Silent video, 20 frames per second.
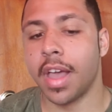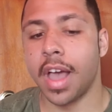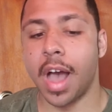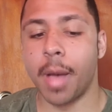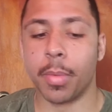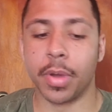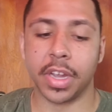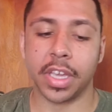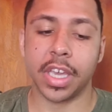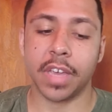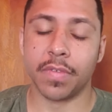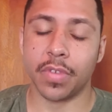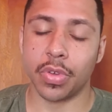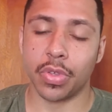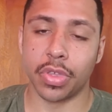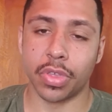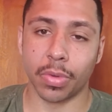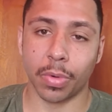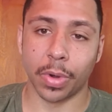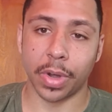I'm going to give
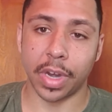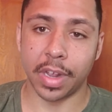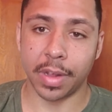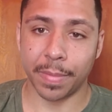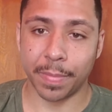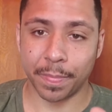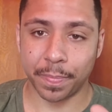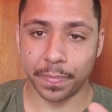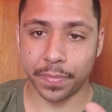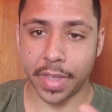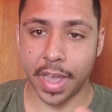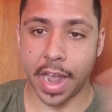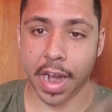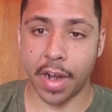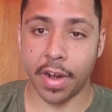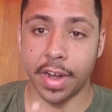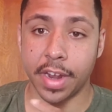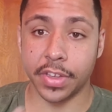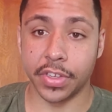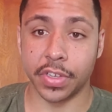you 3
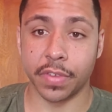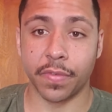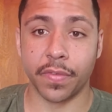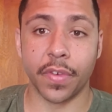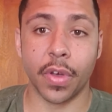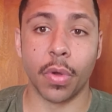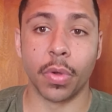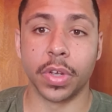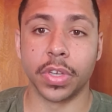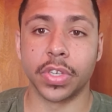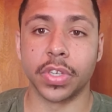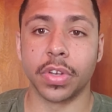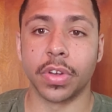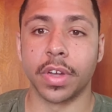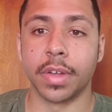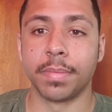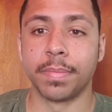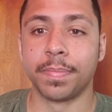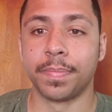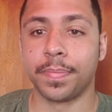areas to focus
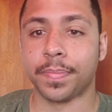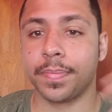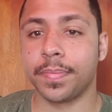on.